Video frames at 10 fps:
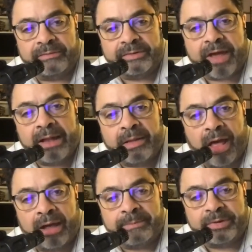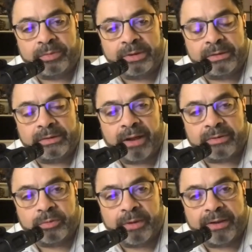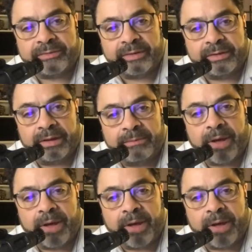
dialogue between Dr. West and